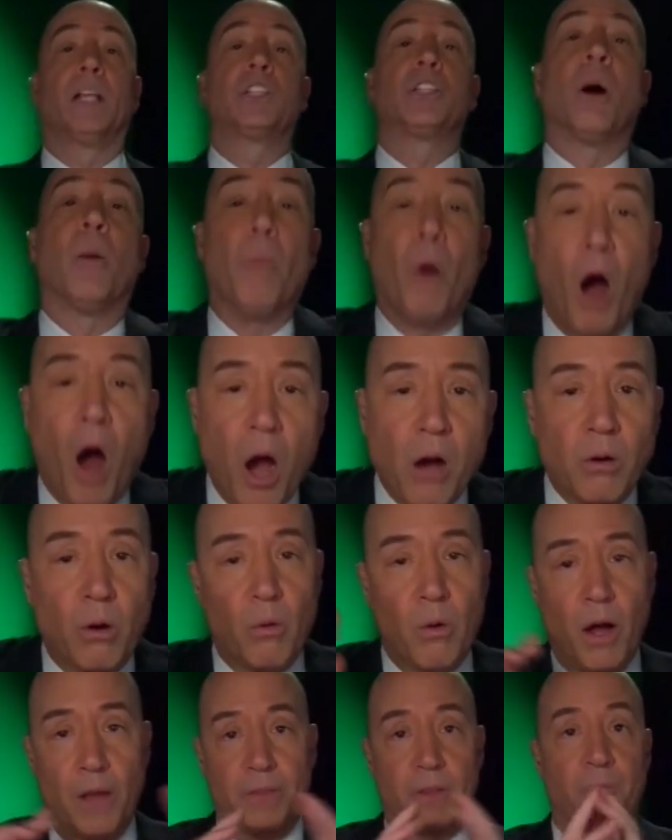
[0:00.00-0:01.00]

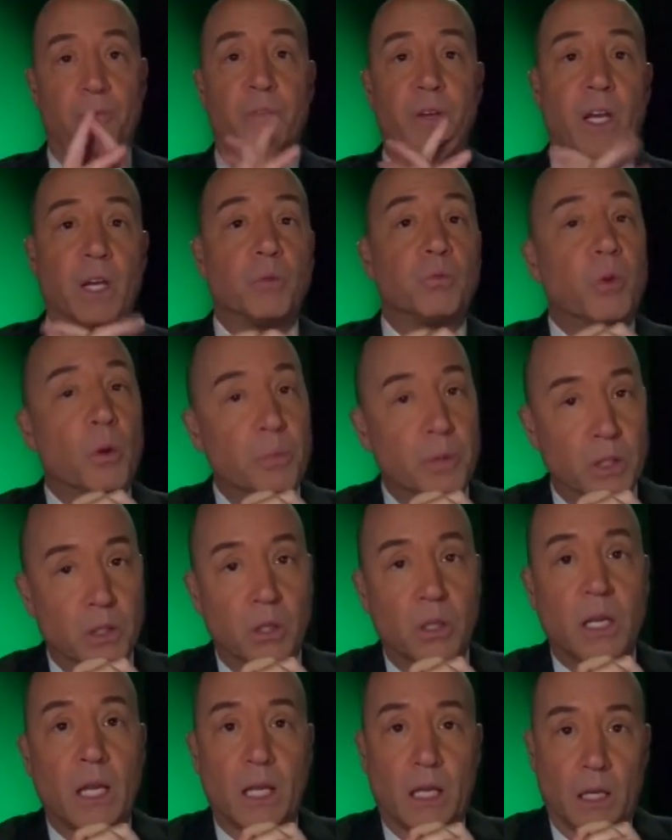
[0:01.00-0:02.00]
Tomorrow on the feed, we'll be
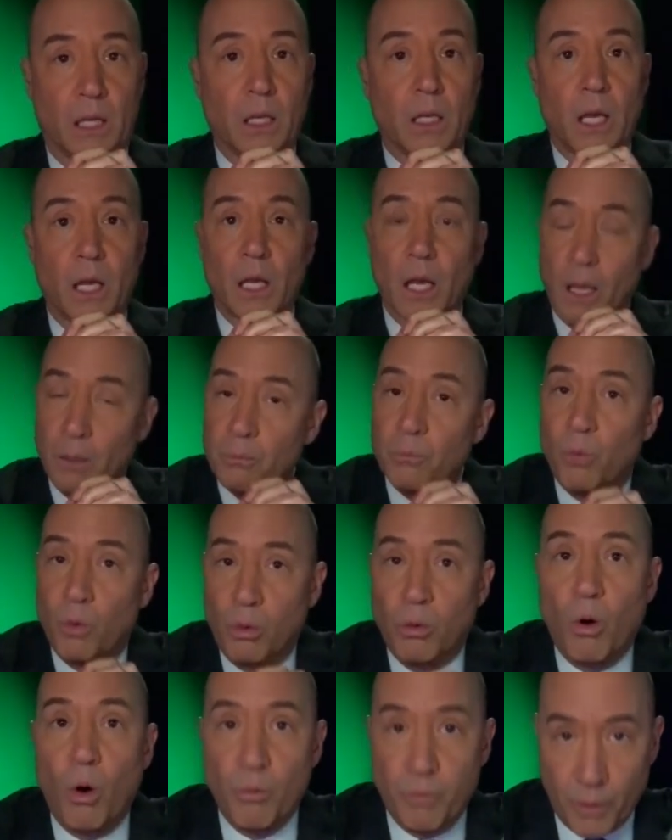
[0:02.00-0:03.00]
looking at
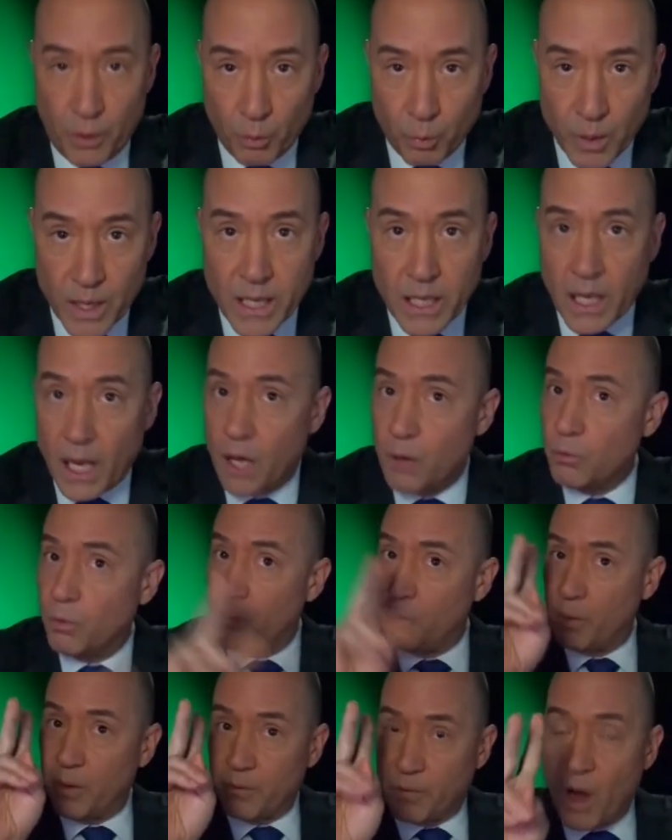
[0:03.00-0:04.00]
more over the weekend
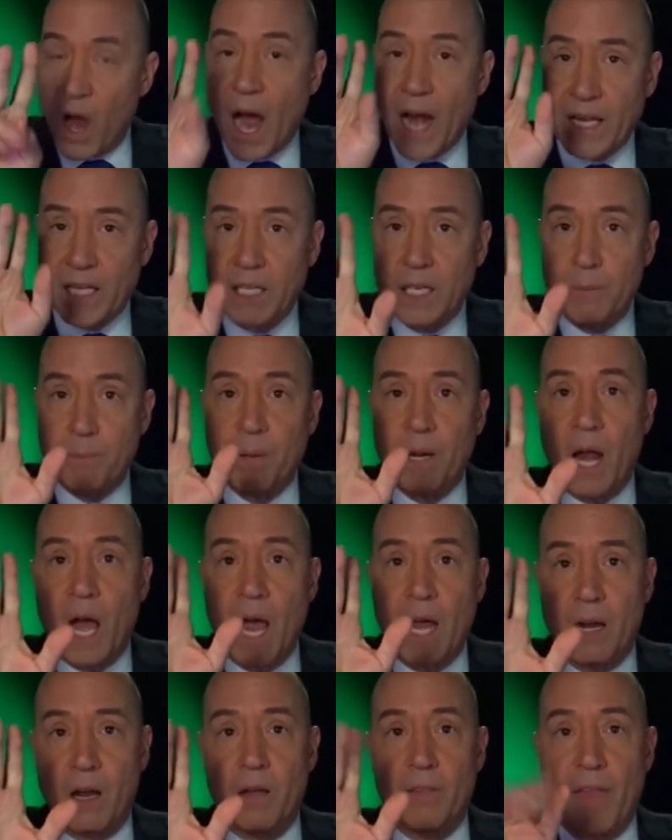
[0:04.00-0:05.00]
where we've got to keep an
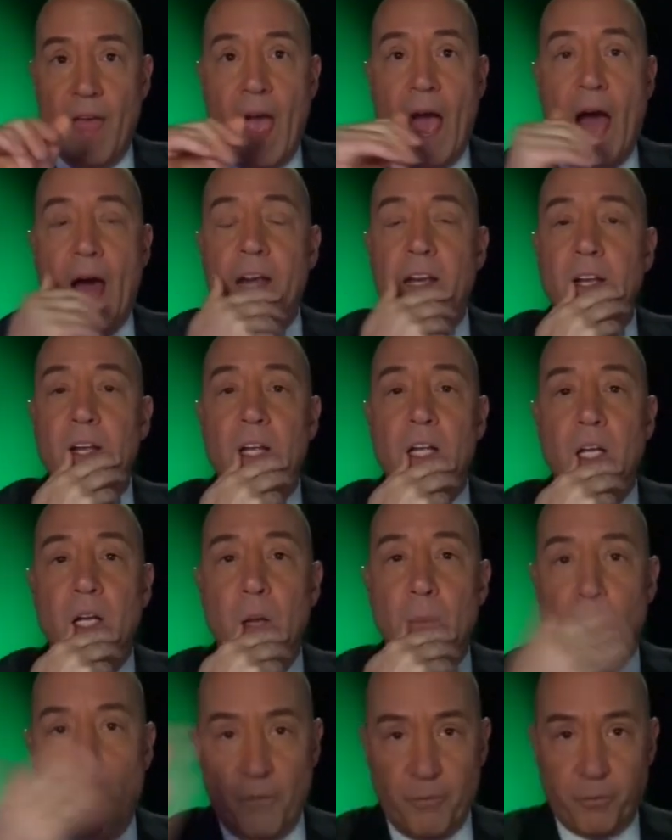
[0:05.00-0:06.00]
eye on that.
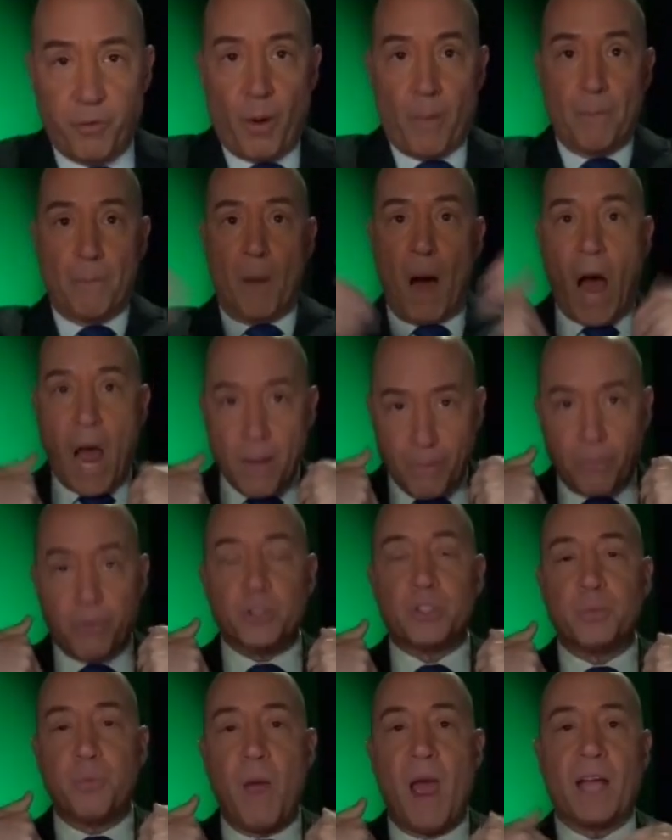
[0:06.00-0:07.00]
But from my
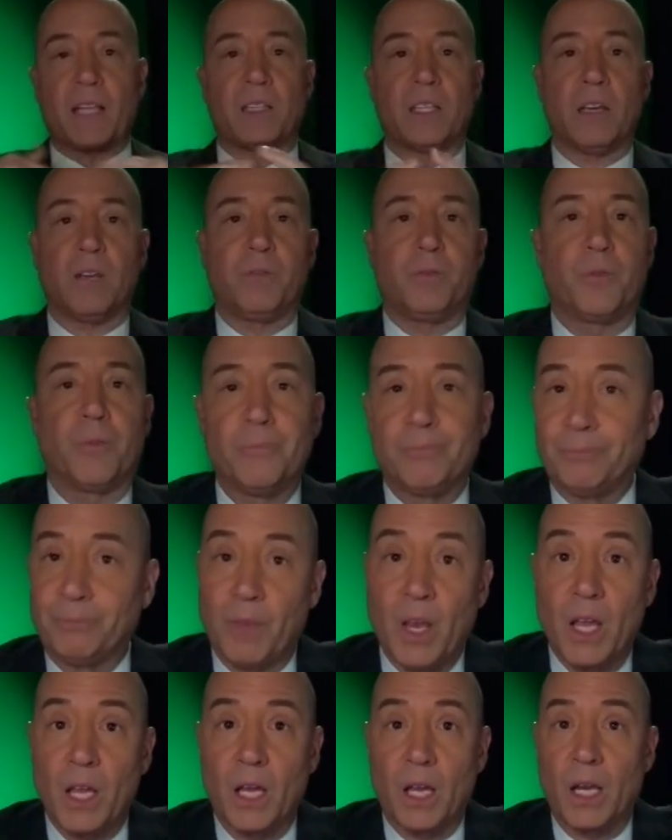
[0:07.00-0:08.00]
perspective,
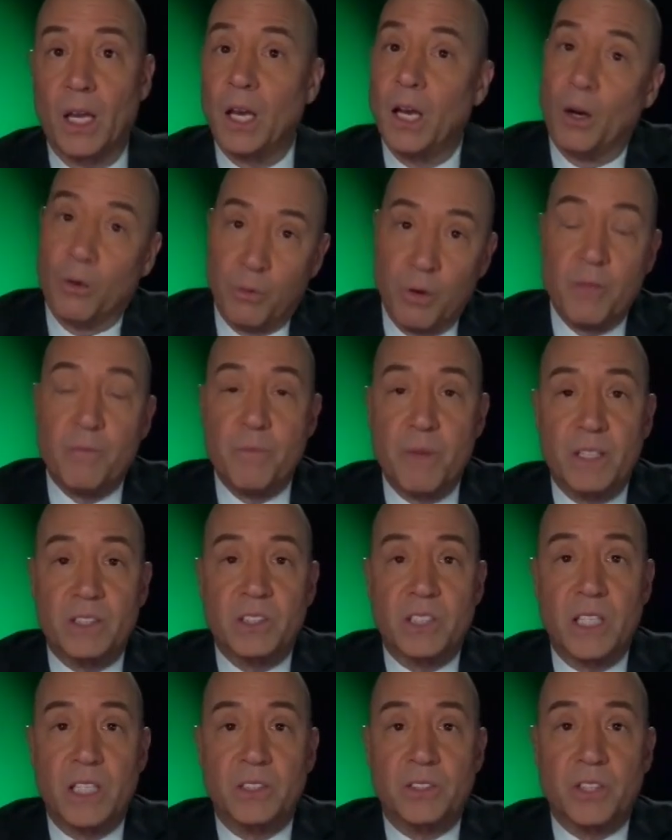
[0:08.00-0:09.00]
we've
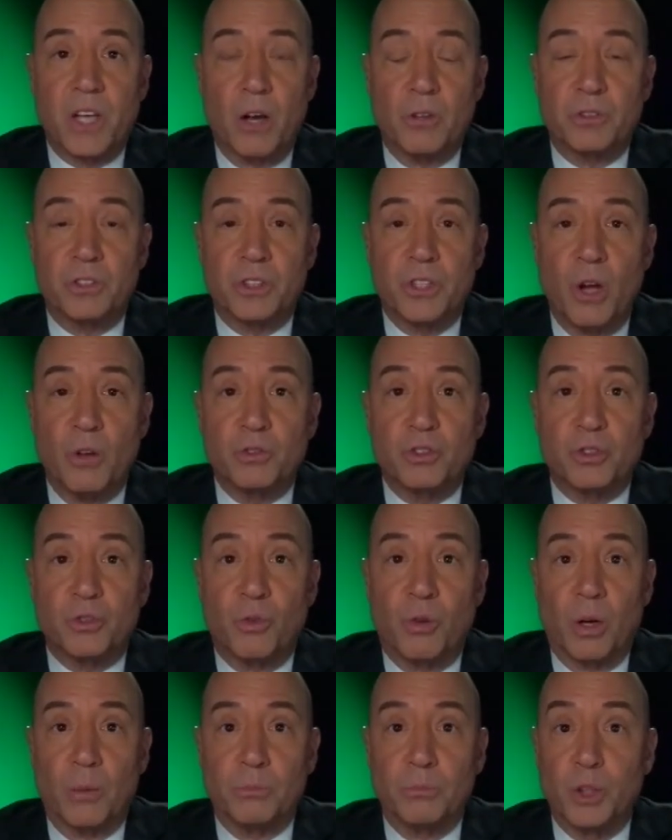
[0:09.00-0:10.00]
missed the East Coast
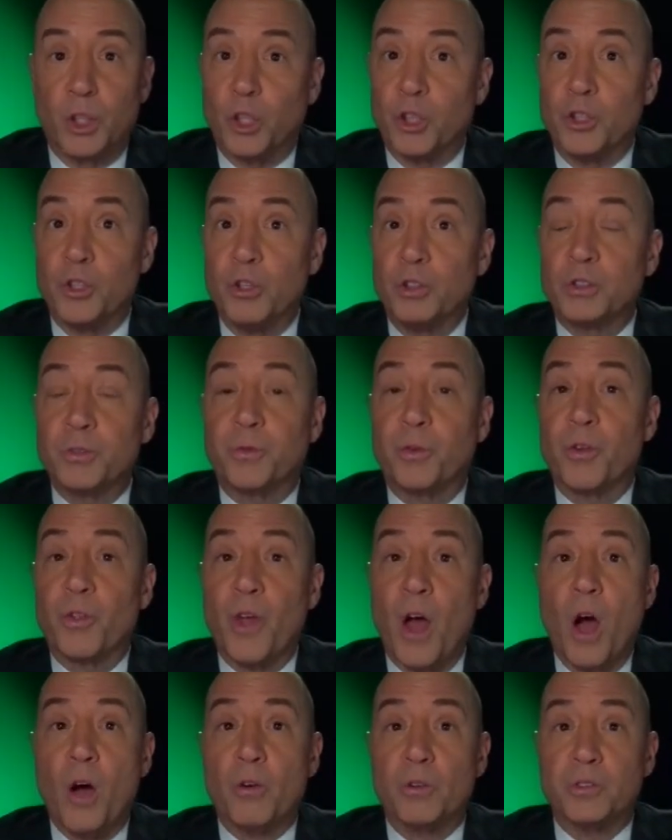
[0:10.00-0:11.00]
snowstorm. Good news for
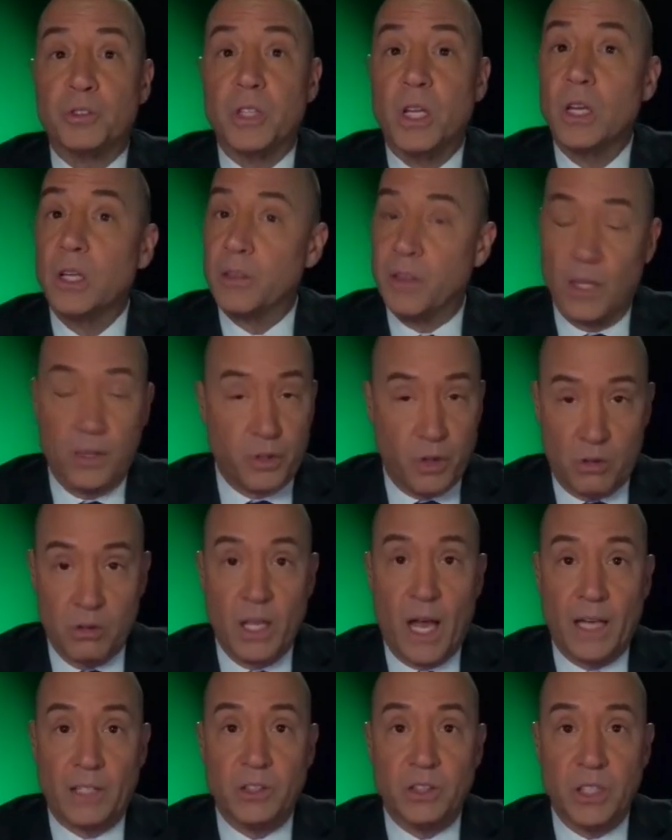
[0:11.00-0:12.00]
those that
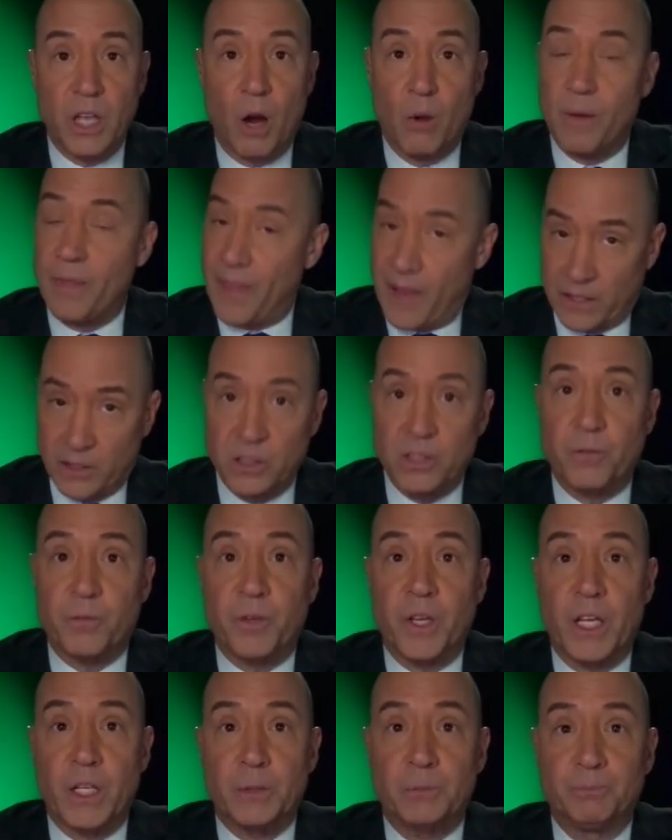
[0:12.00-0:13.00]
don't like snow, and that's the
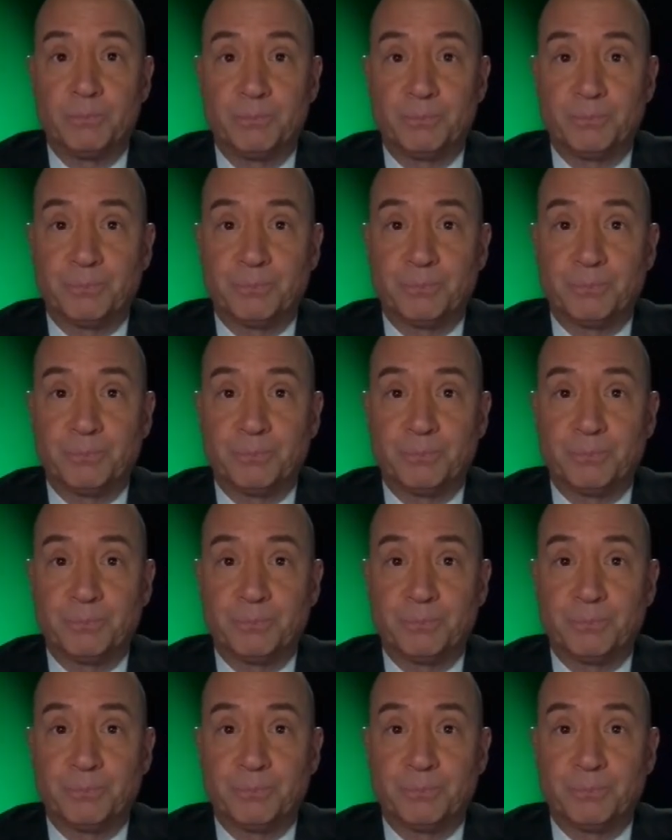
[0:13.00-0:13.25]
feed.